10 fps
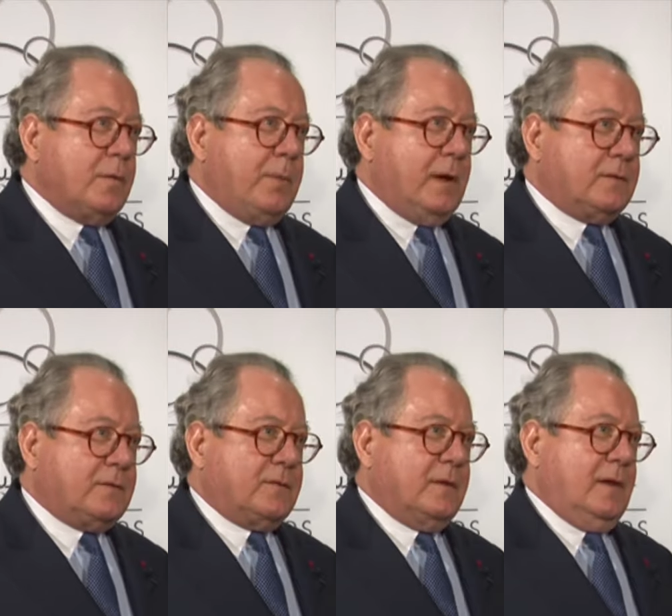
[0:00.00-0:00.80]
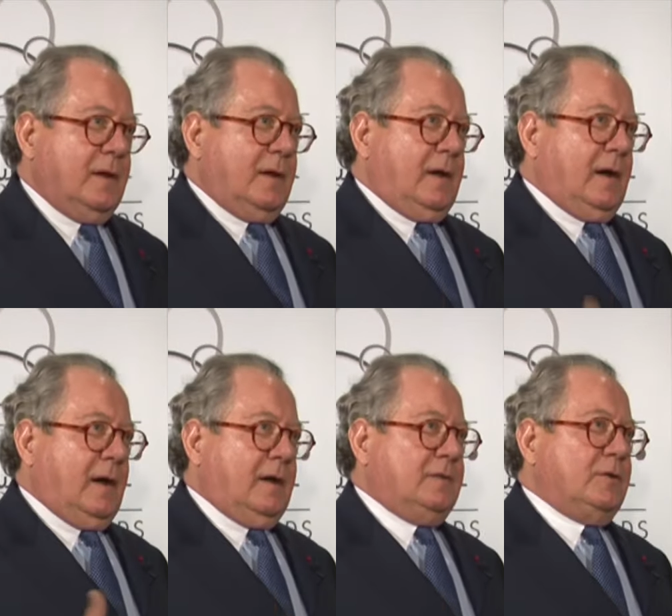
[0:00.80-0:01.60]
But
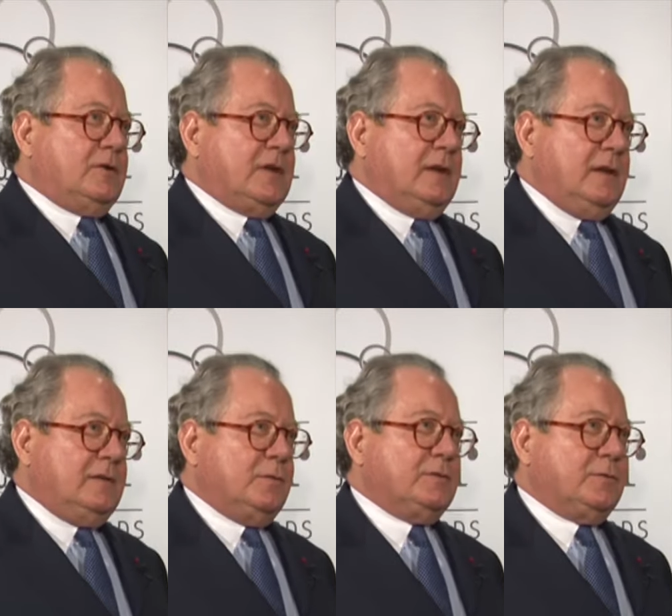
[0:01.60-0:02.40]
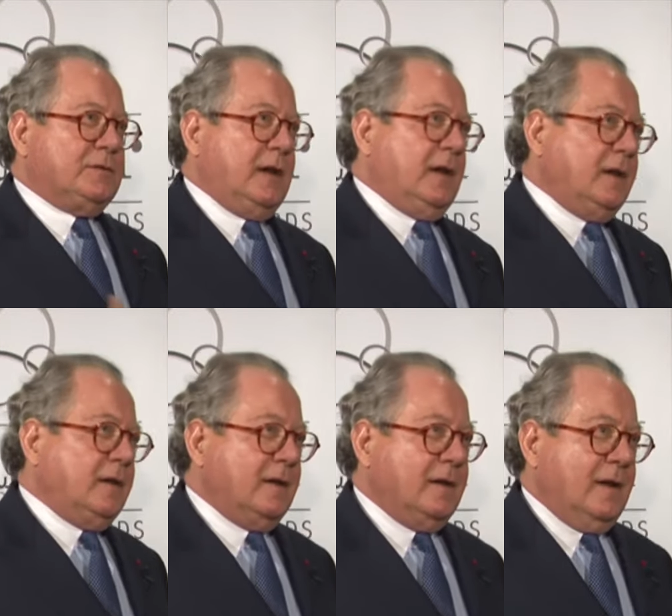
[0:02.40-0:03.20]
as the Chinese used to say,
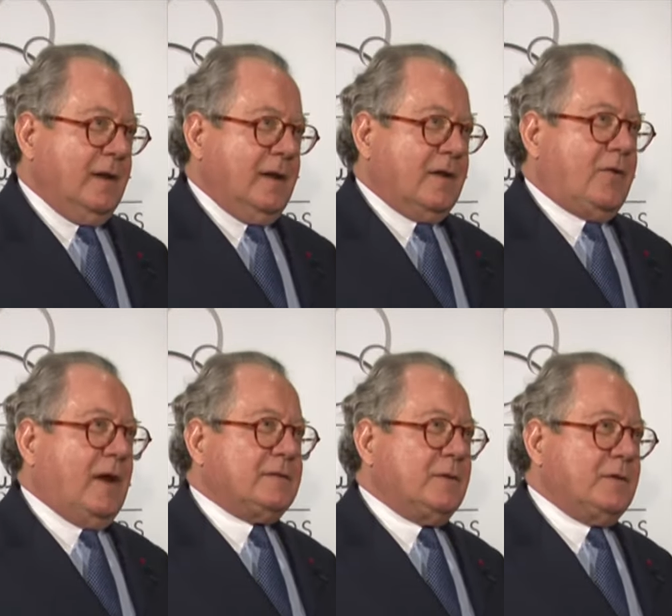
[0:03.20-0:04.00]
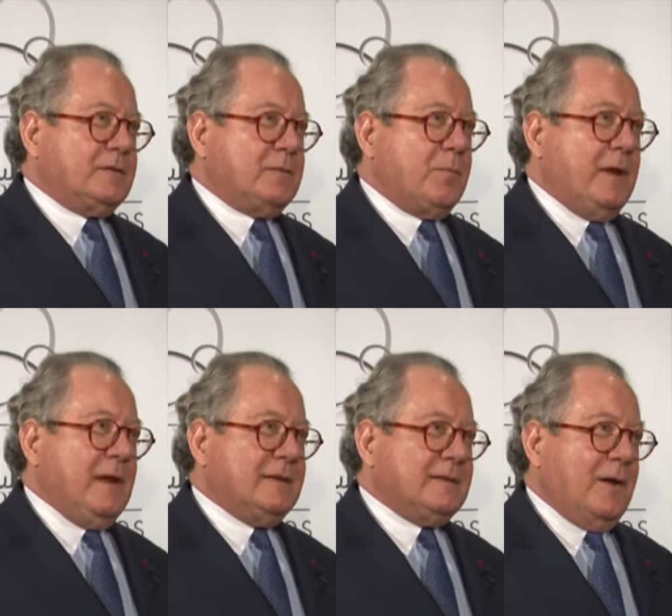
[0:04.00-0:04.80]
crisis
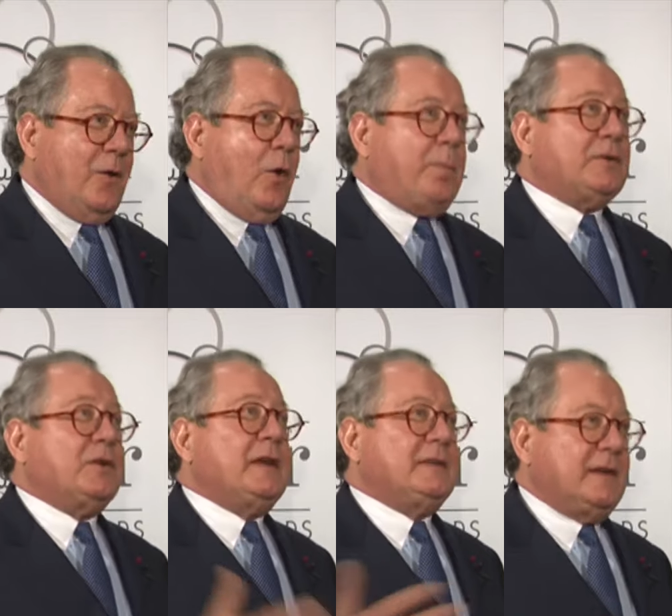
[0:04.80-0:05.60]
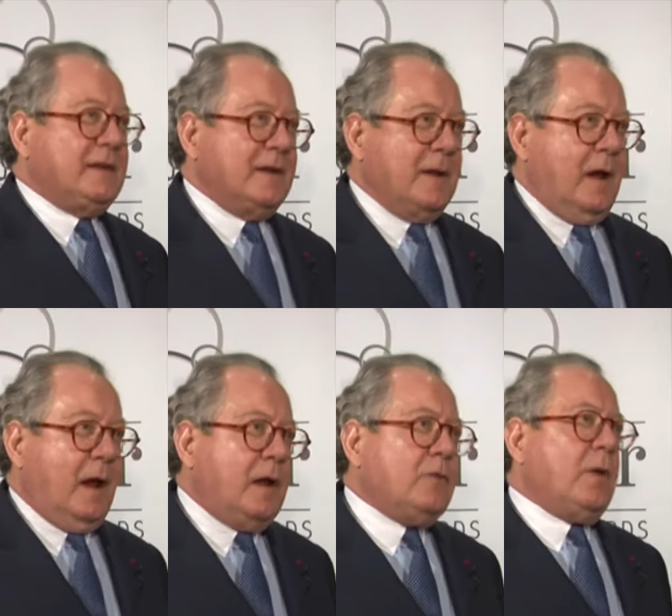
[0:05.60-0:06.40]
brings opportunity.
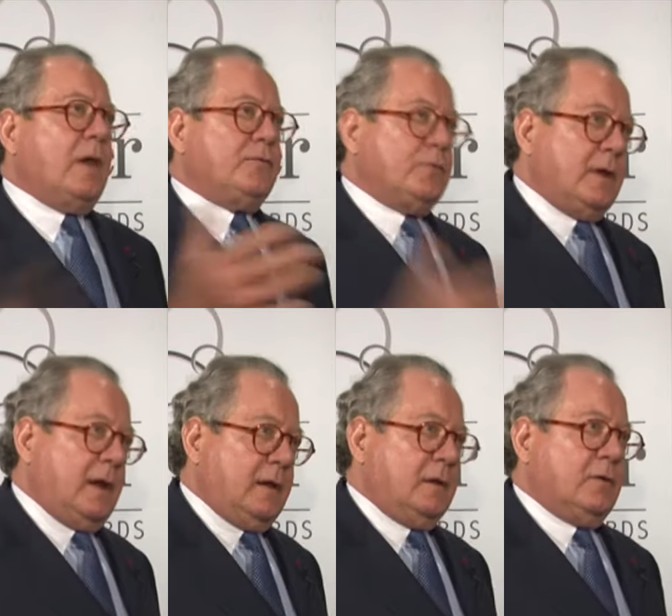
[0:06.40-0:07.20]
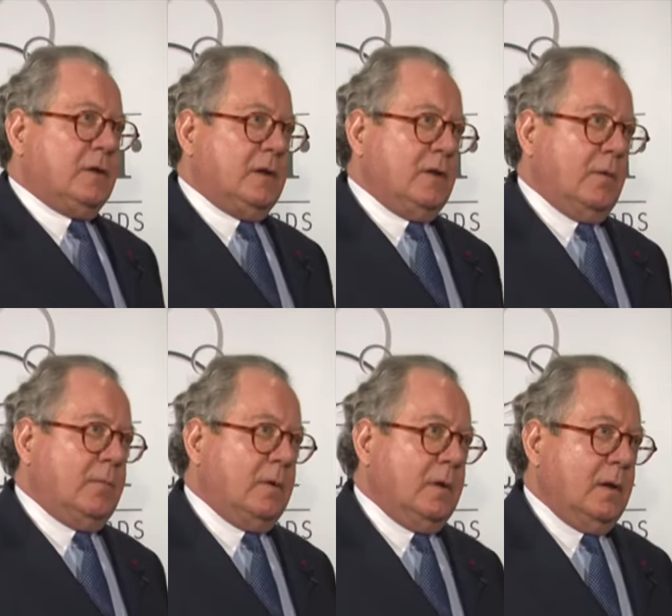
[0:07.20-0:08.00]
And we have today in the kingdom,
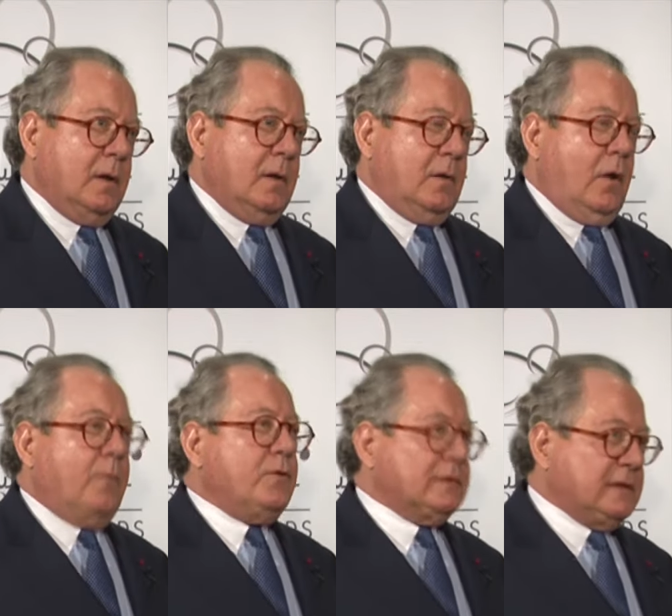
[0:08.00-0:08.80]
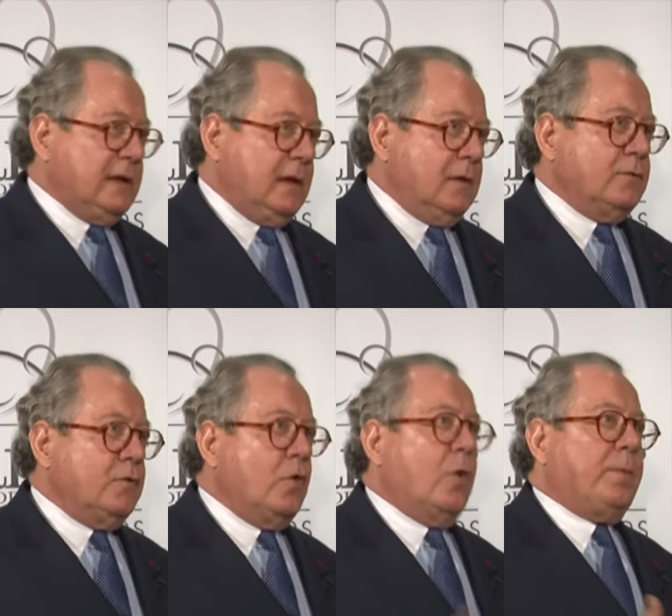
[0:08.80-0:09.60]
obviously,
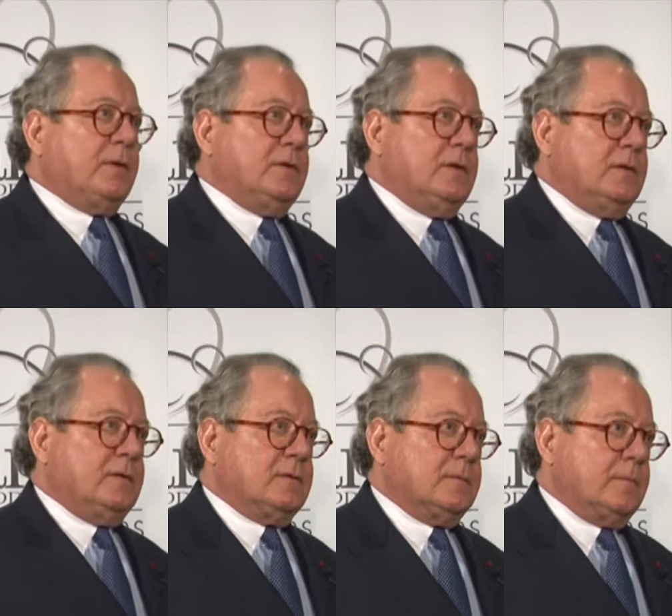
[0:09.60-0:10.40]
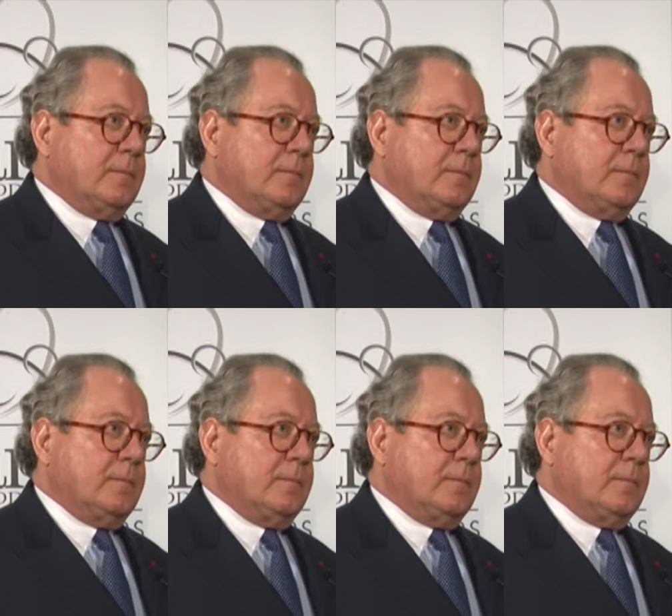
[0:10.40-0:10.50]
new opportunities.